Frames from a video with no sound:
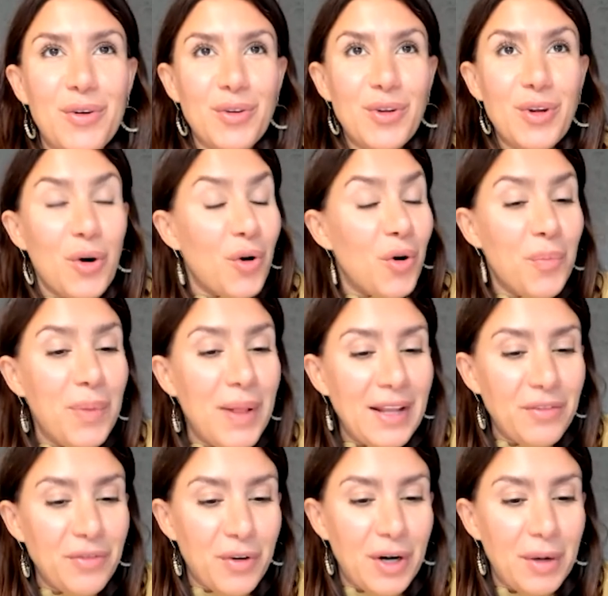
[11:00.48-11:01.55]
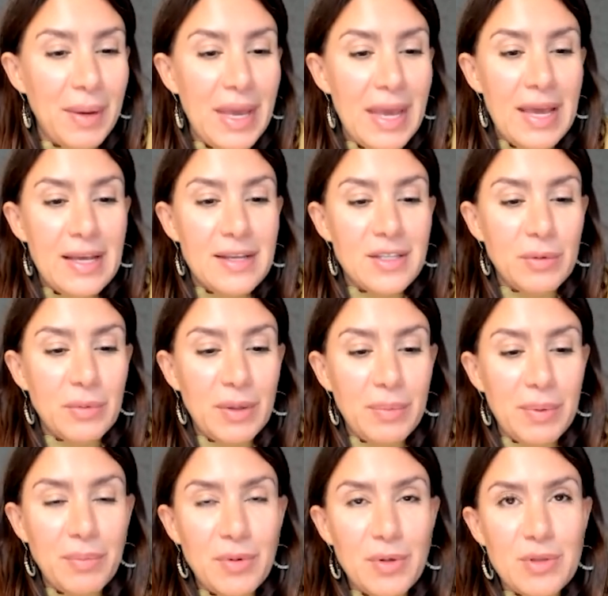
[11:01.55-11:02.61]
your own platform. So with
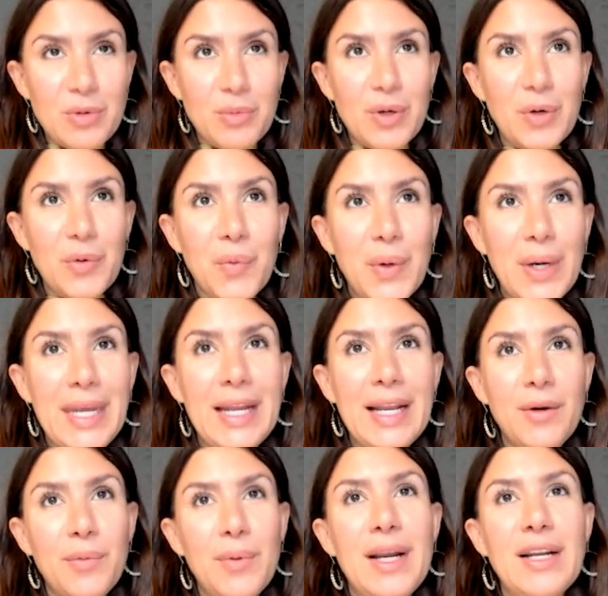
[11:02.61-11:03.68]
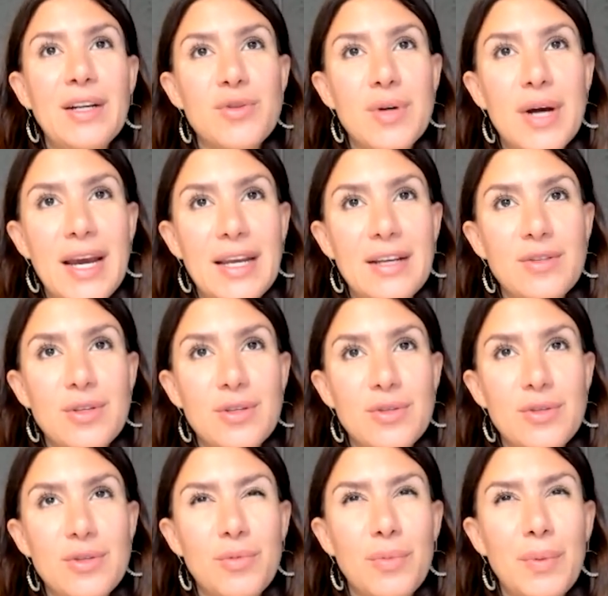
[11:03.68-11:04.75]
Bambuser, we're really, really trying
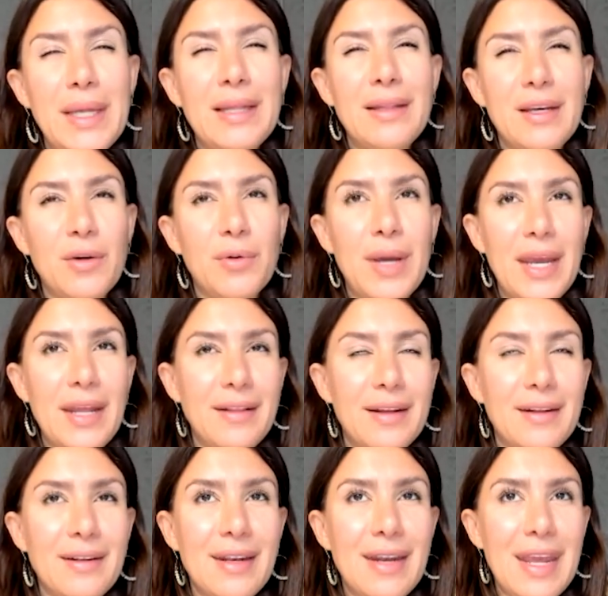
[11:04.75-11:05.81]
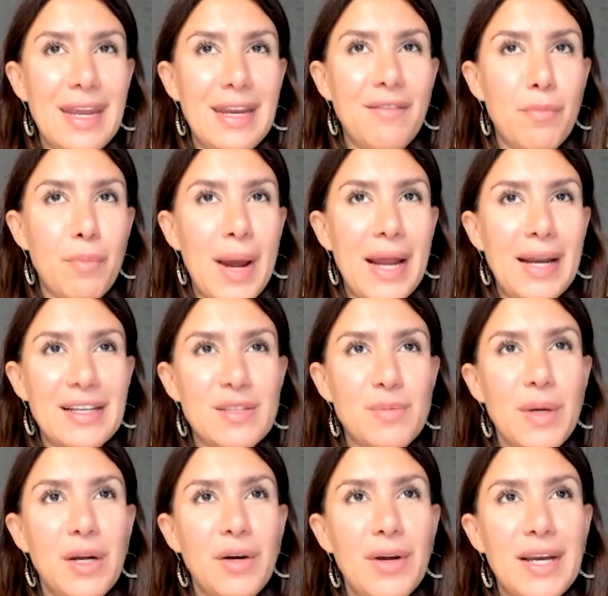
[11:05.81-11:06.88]
to really create that native brand
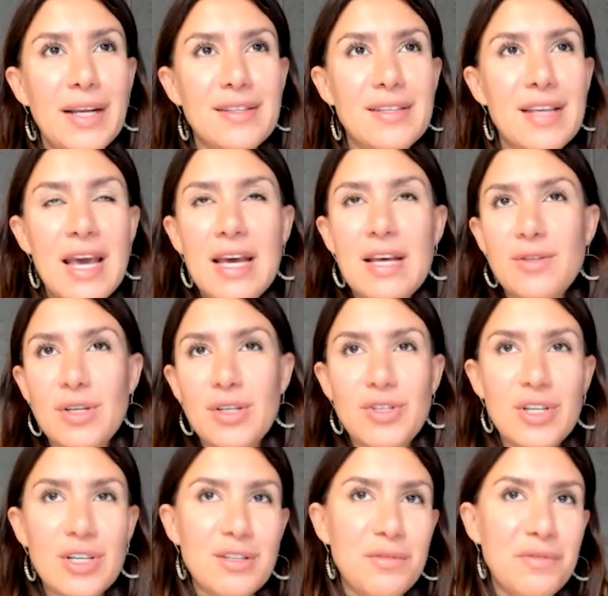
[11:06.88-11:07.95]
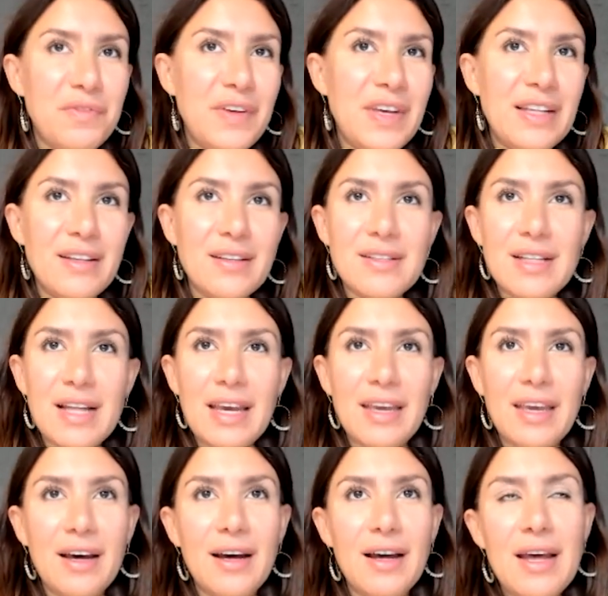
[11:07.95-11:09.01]
experience. So it just feels like a